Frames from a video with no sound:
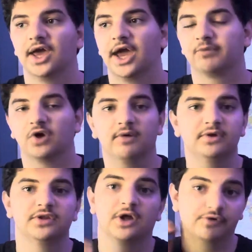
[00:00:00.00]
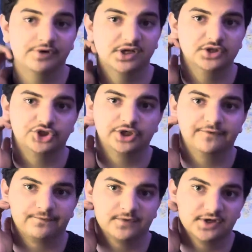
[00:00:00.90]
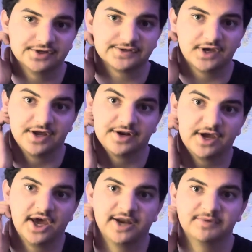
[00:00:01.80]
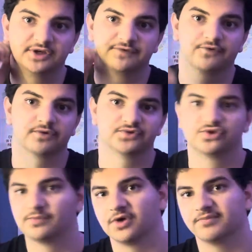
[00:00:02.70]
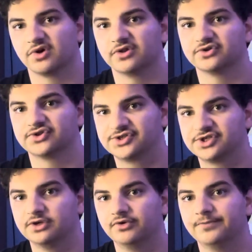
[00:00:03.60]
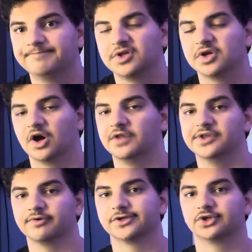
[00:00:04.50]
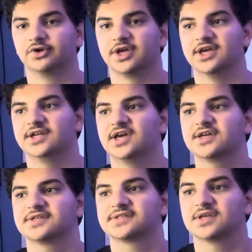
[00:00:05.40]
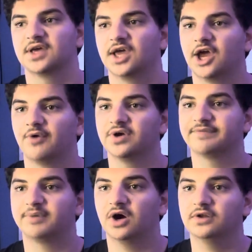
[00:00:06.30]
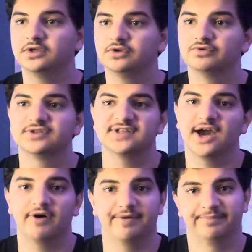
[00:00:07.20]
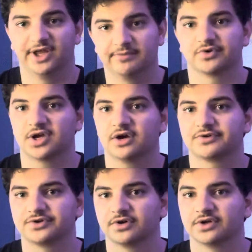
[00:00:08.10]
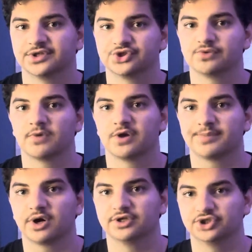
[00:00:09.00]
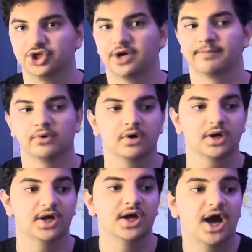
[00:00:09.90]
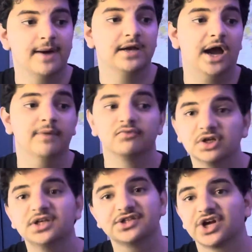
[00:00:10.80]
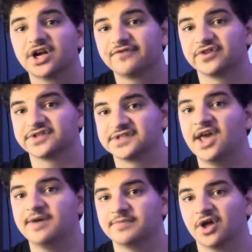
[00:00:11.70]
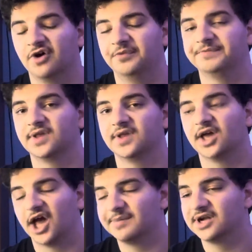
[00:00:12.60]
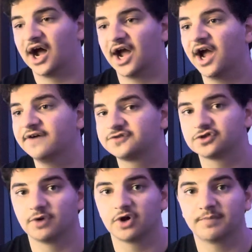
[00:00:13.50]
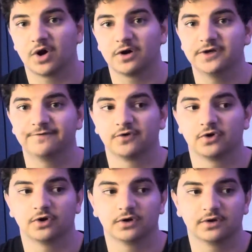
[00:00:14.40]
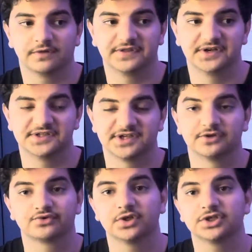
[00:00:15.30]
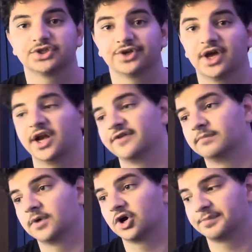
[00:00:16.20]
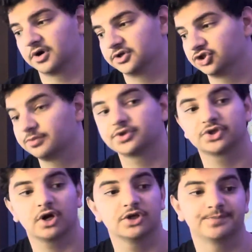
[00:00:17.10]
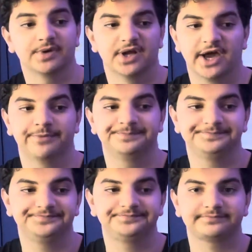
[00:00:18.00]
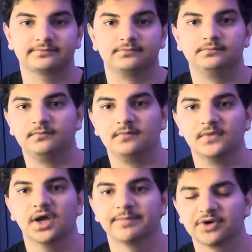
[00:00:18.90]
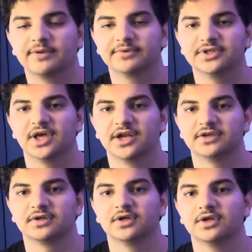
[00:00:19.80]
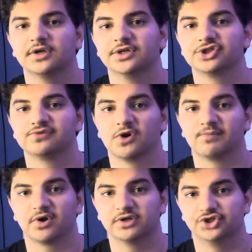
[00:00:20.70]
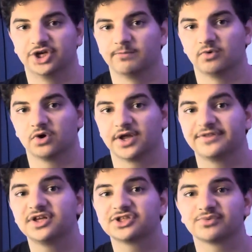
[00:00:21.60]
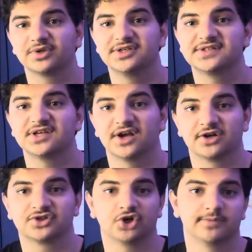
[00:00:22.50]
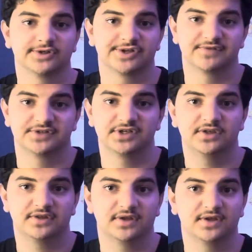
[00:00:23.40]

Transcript: And probably though Ninji is an enemy from Super Mario Brothers 2 on the original NES. And we have Pauline who's now a playable character in Super Mario Party Jamboree. I mean, I'm really excited for this game though. I mean, I have Super Mario Party for the Nintendo Switch and I have Mario Party Superstars, but now I'm probably getting Super Mario Party Jamboree. I think it's releasing in October 17th.